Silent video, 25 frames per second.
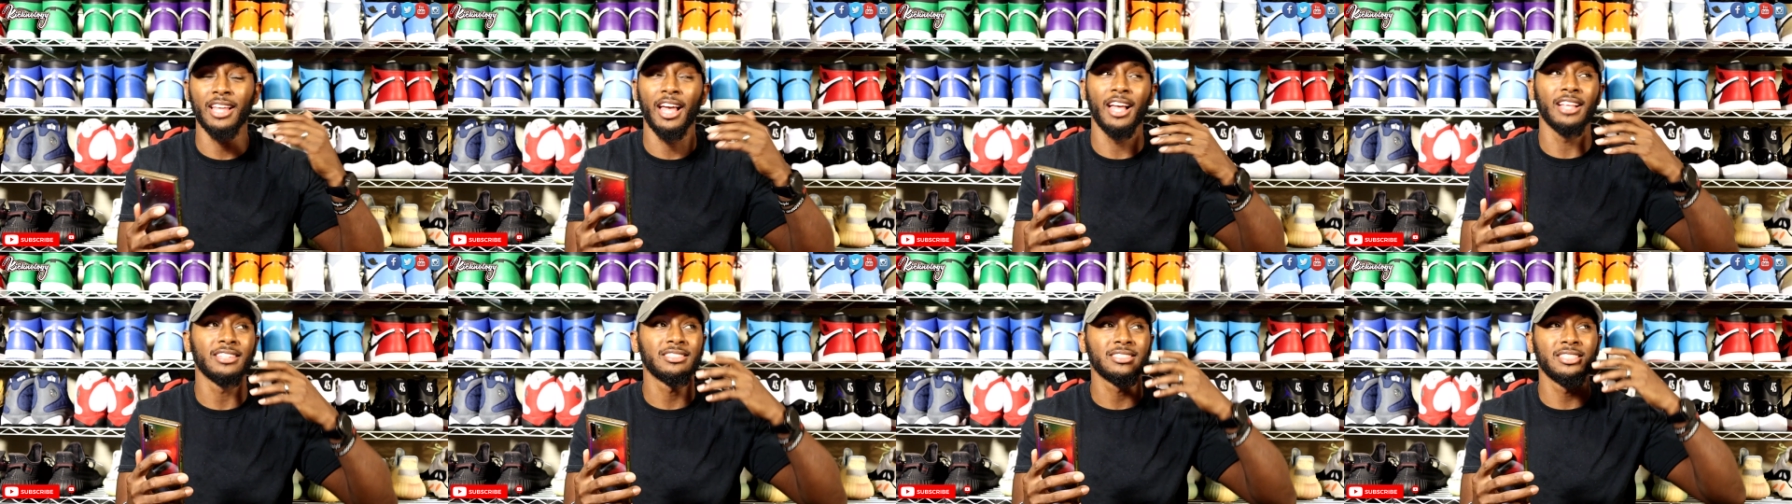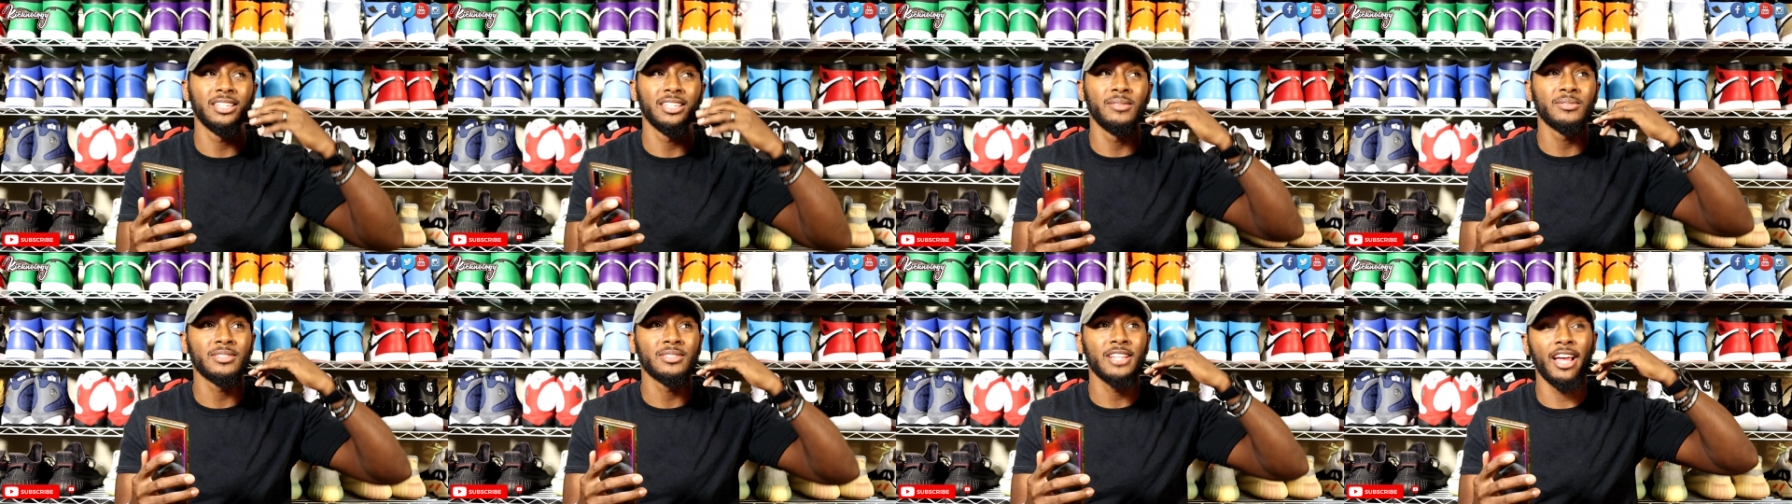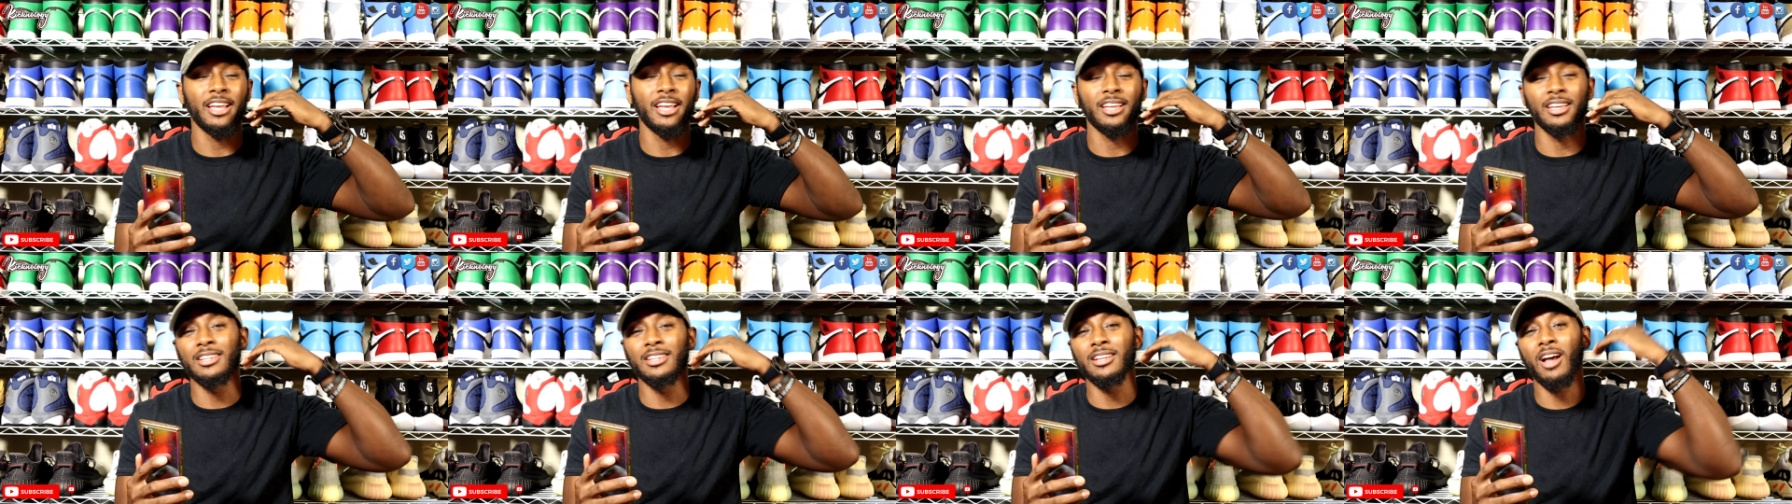that seems
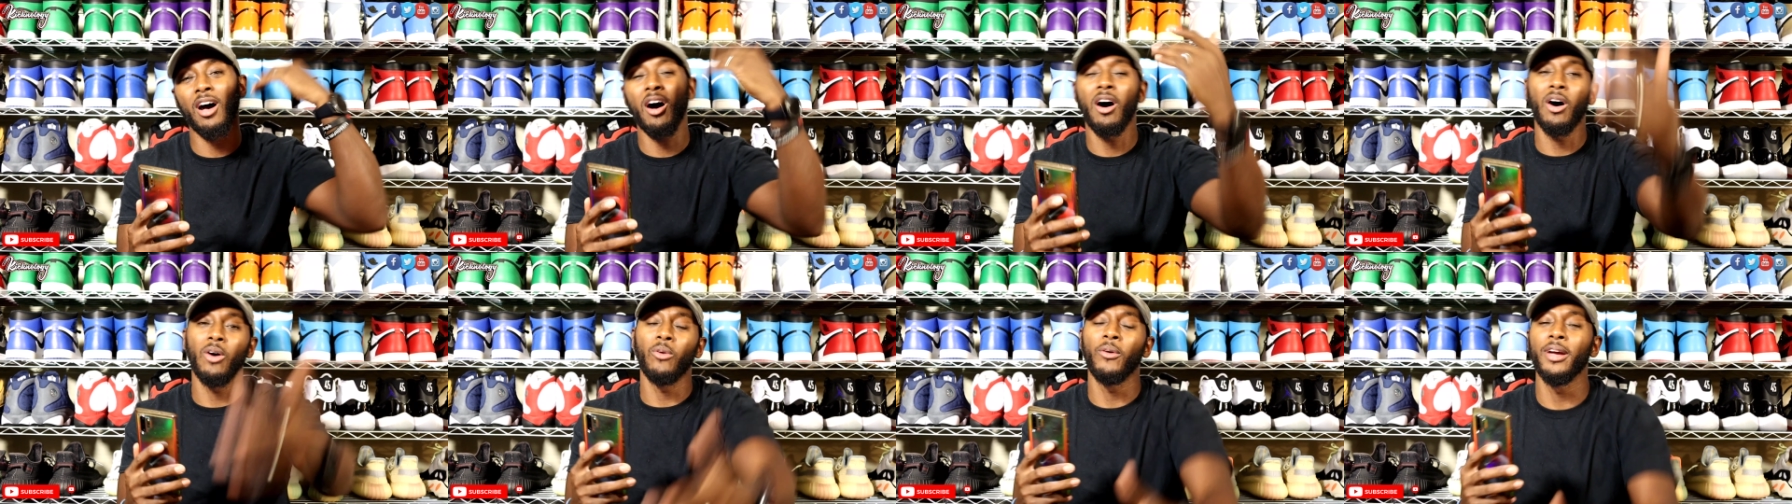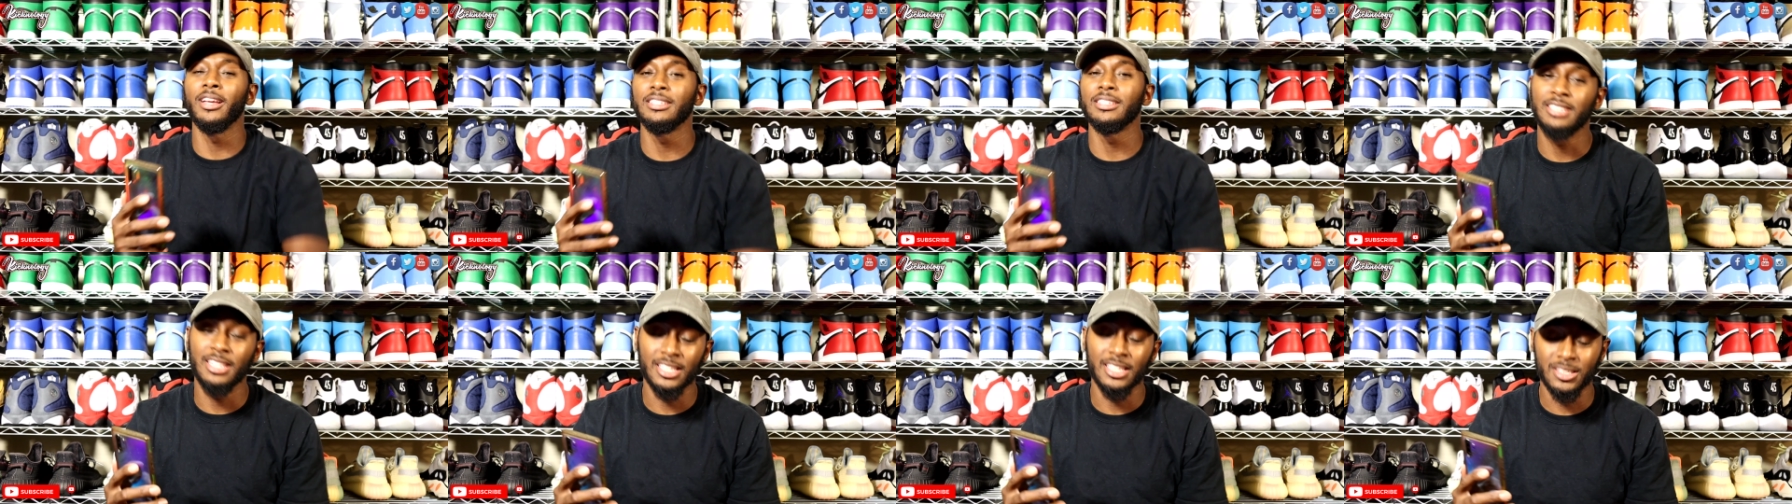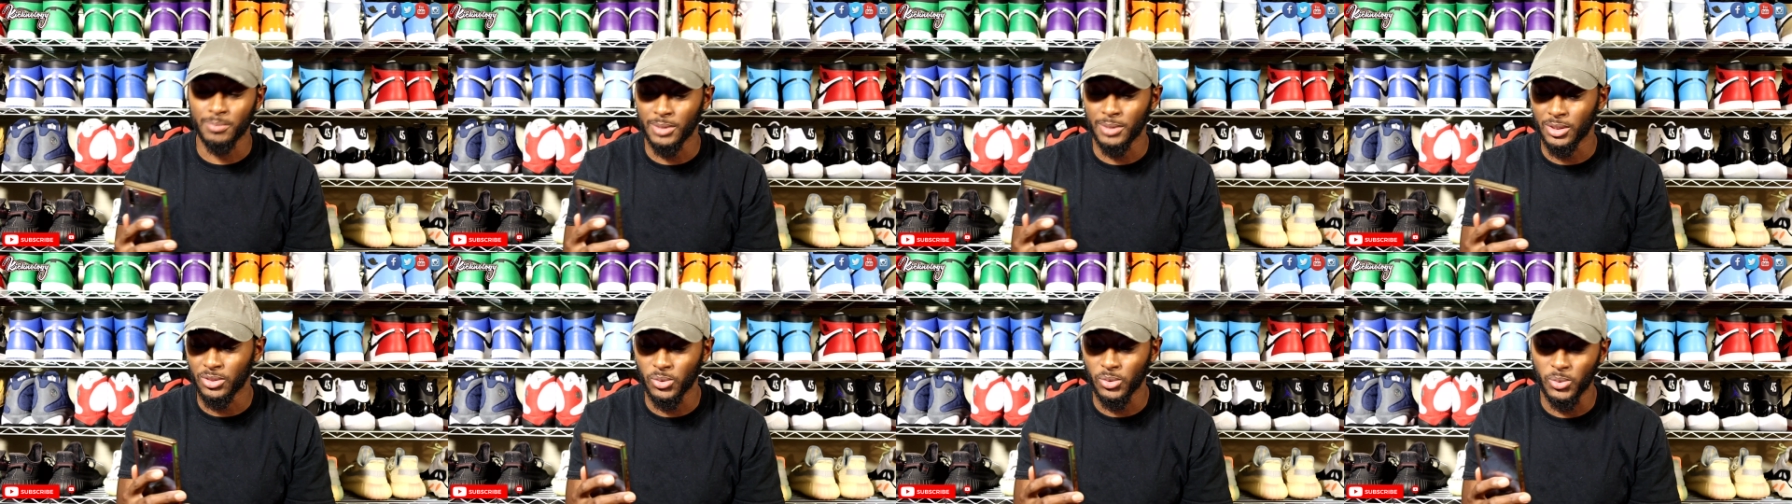like it always
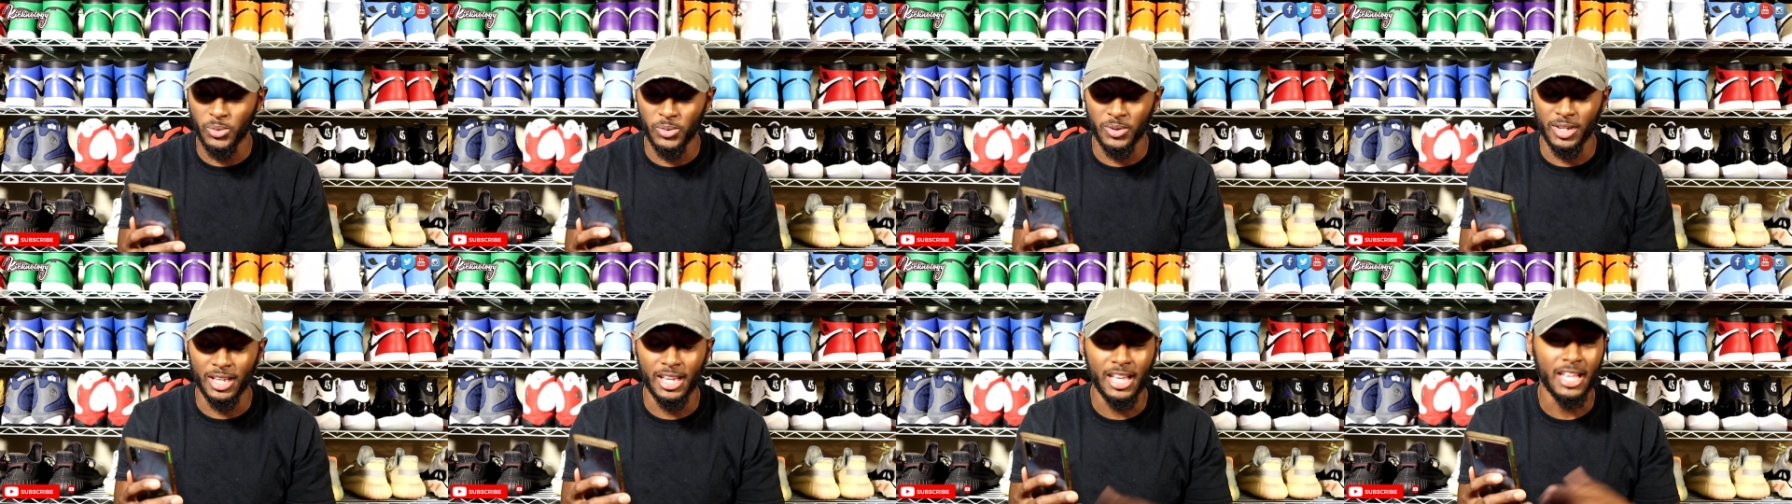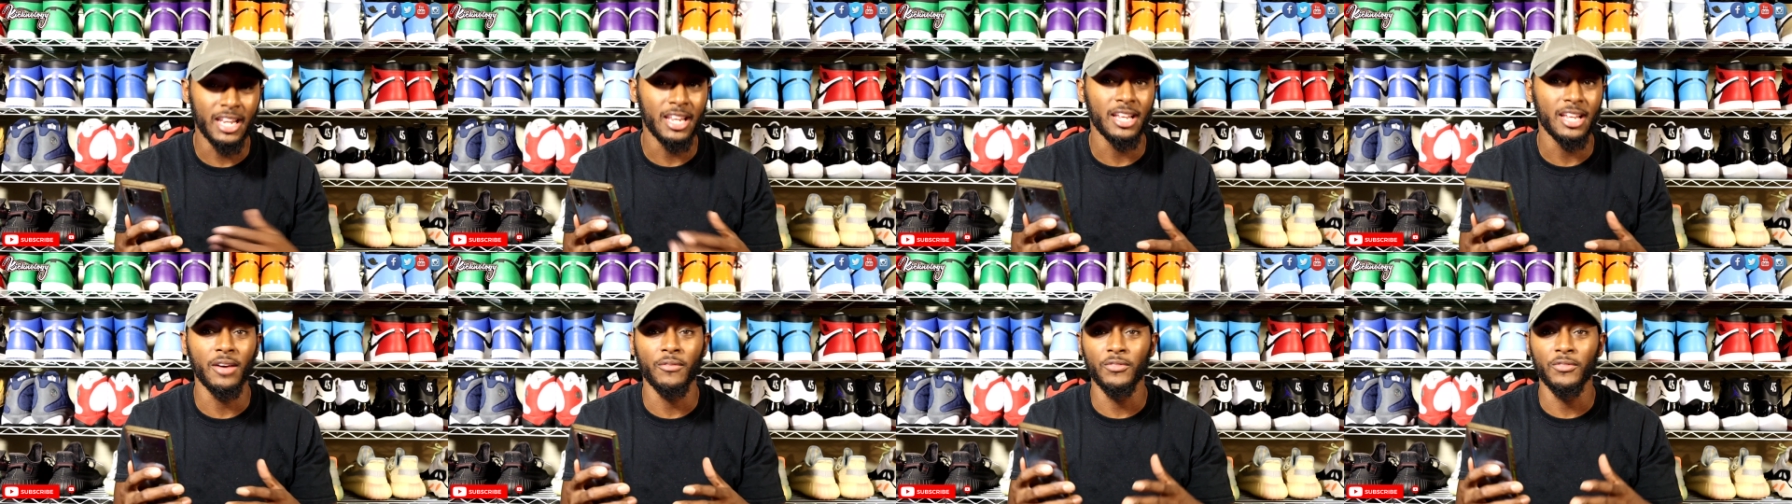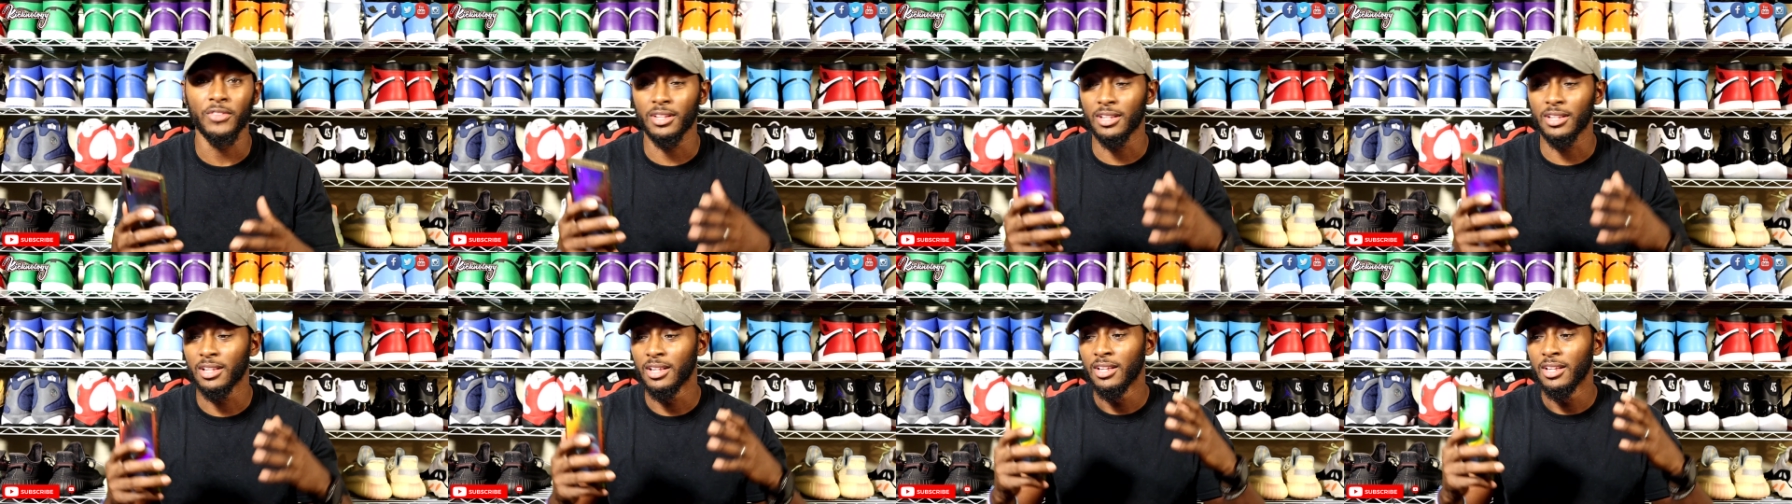gets me through any
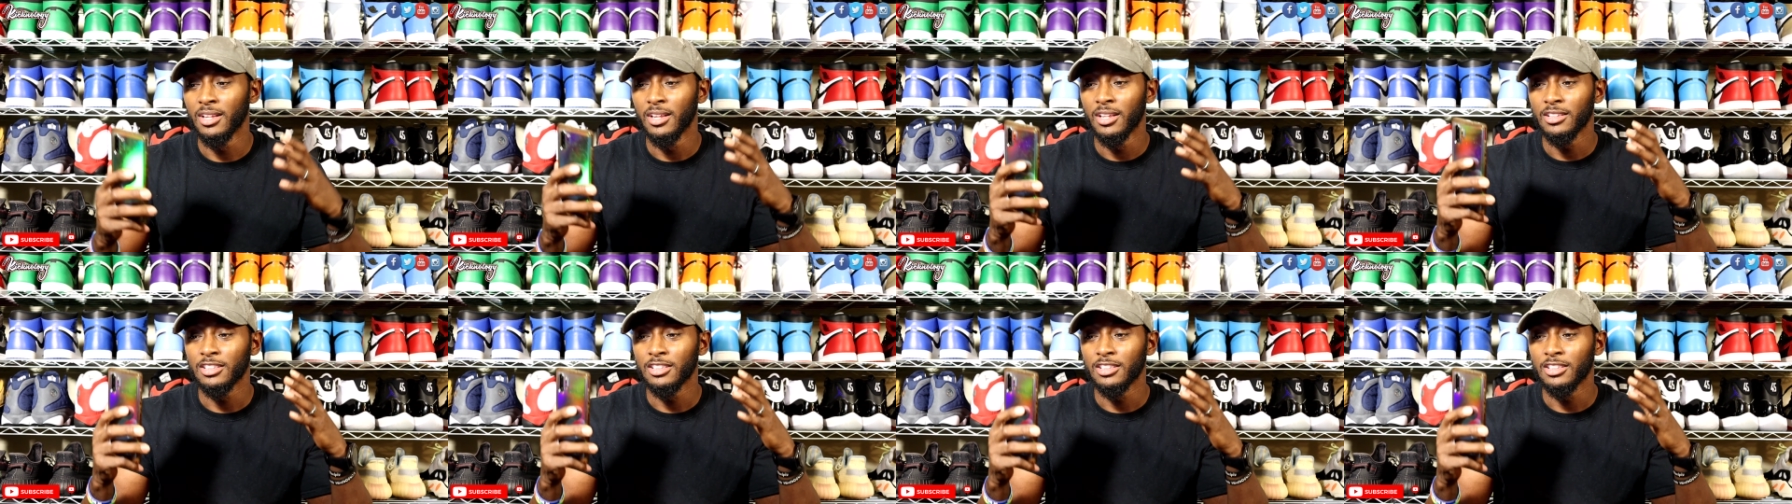of the,